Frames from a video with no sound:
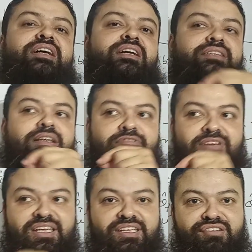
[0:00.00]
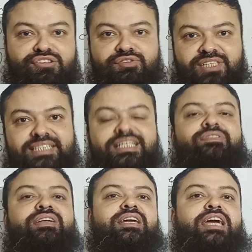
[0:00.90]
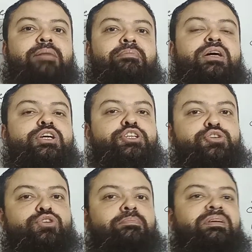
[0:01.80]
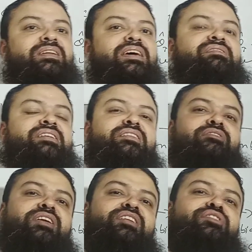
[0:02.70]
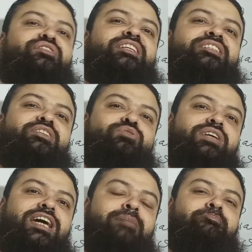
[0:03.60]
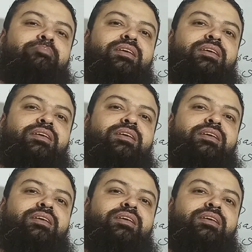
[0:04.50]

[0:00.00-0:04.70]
the variance of theta 1 cap should be less than the variance of theta 2 cap.